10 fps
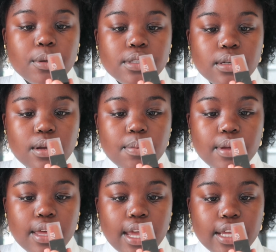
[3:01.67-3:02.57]
Syrup
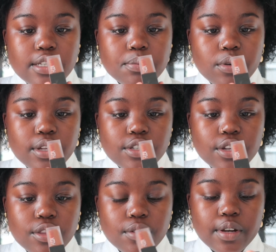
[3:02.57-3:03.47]

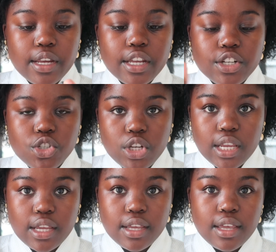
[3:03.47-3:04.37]

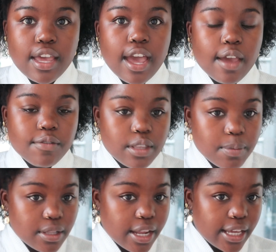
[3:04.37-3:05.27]
8.3G. I've really
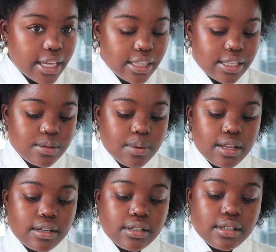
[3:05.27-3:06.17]
been liking this
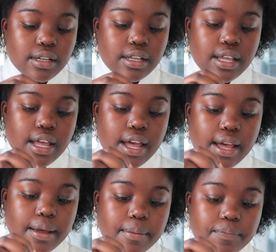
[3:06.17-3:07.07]
one
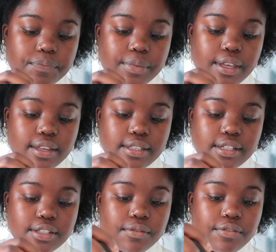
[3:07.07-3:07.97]
because it
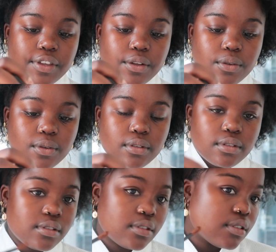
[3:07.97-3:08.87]
doesn't feel
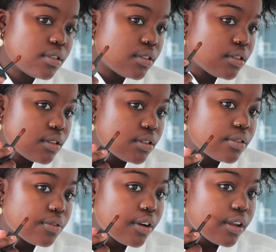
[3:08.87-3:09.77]

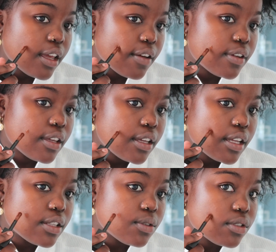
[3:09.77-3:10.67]
very heavy.
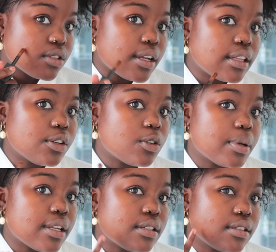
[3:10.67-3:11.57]
It's also a little
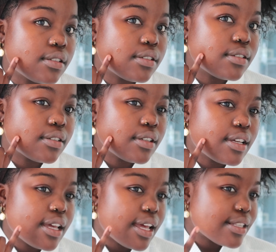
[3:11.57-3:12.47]
bit,
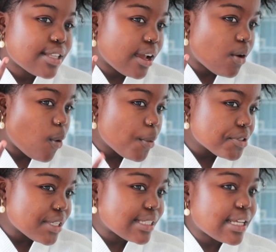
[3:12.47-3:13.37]
it's like
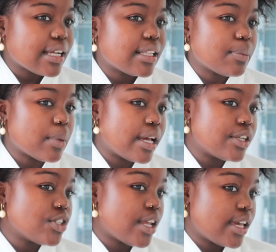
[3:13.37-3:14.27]
almost exactly my
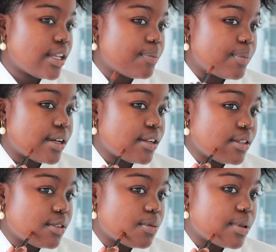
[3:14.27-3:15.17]
shade, but a
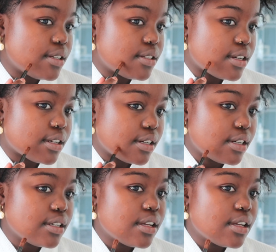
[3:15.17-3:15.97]
little bit darker.